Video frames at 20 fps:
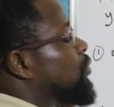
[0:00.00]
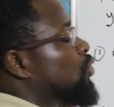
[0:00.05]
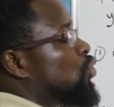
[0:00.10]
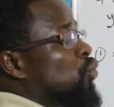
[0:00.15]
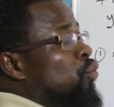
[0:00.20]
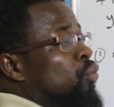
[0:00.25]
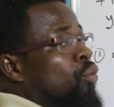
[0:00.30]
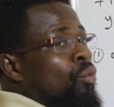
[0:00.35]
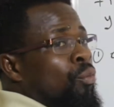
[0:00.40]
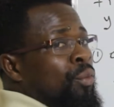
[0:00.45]

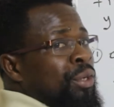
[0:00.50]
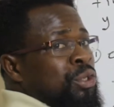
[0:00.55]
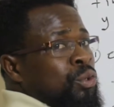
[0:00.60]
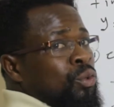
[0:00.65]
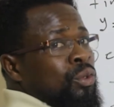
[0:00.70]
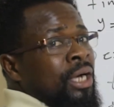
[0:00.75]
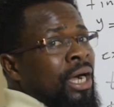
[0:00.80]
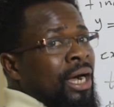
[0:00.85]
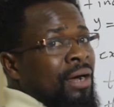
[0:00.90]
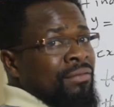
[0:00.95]
2, we
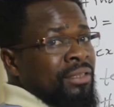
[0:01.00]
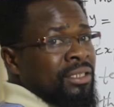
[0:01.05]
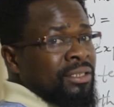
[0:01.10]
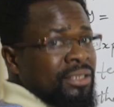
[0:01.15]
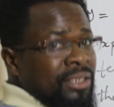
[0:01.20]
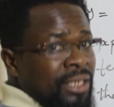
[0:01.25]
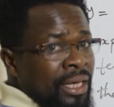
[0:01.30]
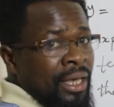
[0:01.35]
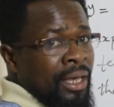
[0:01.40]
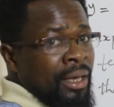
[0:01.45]
should have the
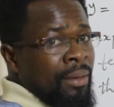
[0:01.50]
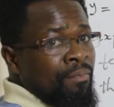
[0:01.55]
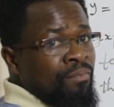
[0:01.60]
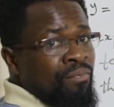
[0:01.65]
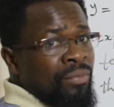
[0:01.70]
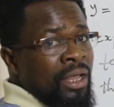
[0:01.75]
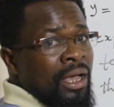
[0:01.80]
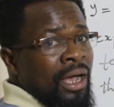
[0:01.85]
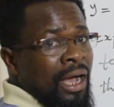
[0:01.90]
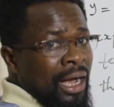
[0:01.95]

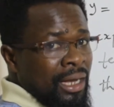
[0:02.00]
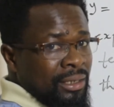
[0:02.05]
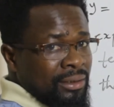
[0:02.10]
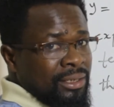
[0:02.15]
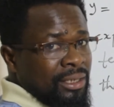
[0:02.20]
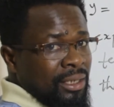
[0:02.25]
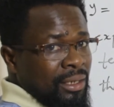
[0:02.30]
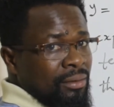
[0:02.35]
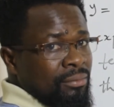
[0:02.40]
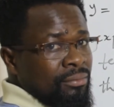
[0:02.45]
same
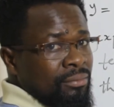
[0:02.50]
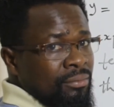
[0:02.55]
answer.